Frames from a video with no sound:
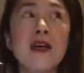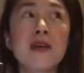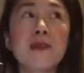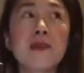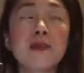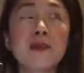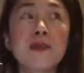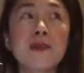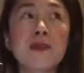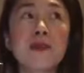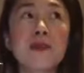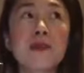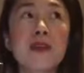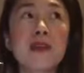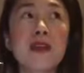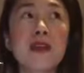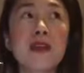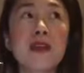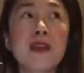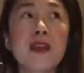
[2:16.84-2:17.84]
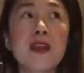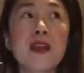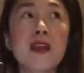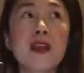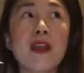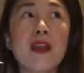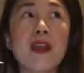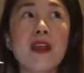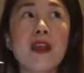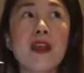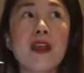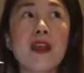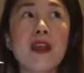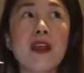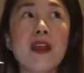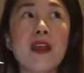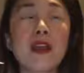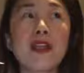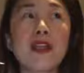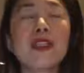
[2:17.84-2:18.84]

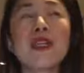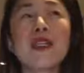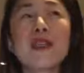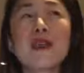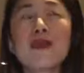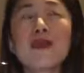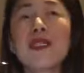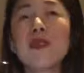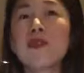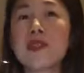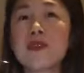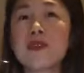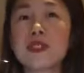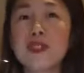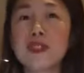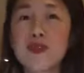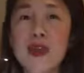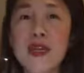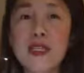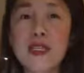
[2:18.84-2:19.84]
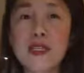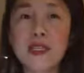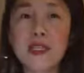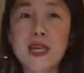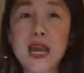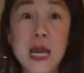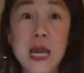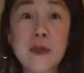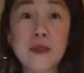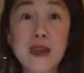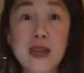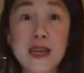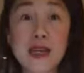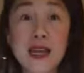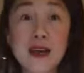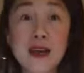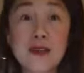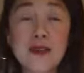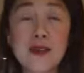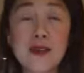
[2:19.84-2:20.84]
Because I know it's a bit of a crazy time
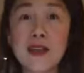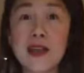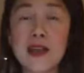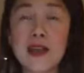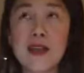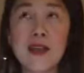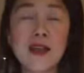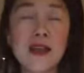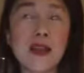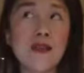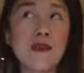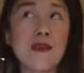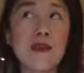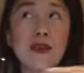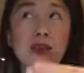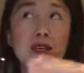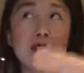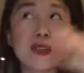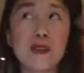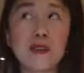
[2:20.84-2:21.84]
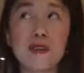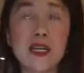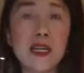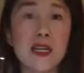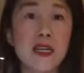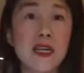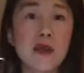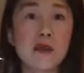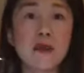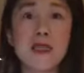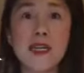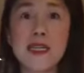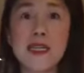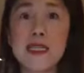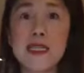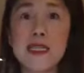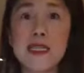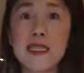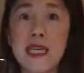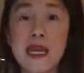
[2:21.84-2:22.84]
right now and everything's sort of turning
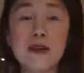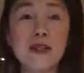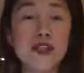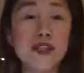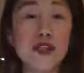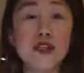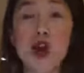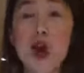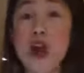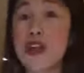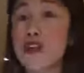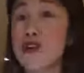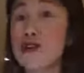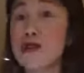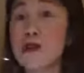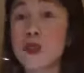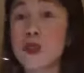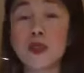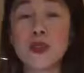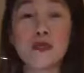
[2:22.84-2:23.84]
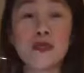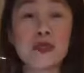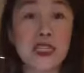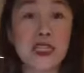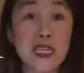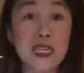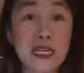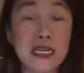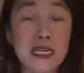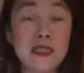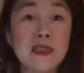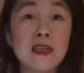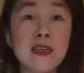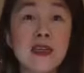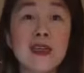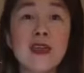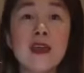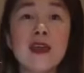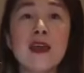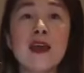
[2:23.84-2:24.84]
upside down and you're not in your usual
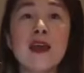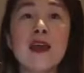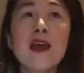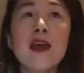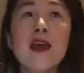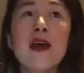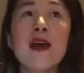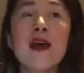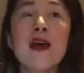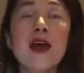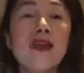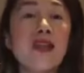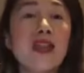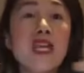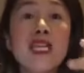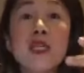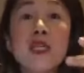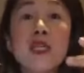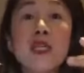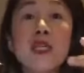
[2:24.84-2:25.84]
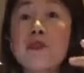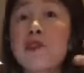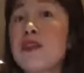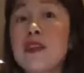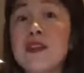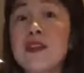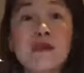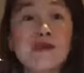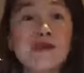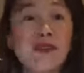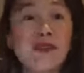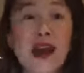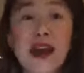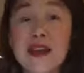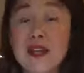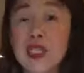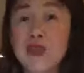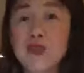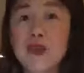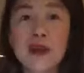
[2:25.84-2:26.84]
routine. And that's perfectly
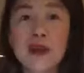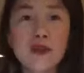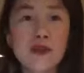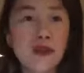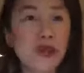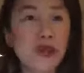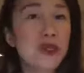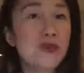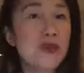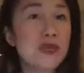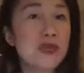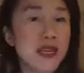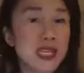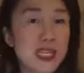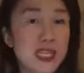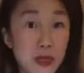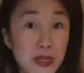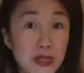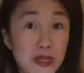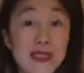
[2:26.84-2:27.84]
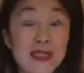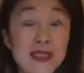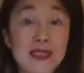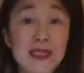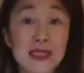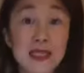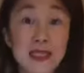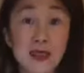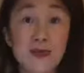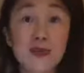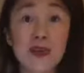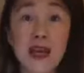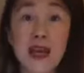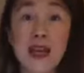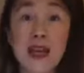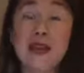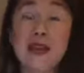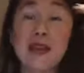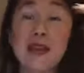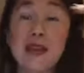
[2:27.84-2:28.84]
fine. It's part of the human experience,
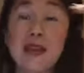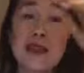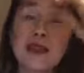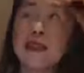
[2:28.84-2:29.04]
right?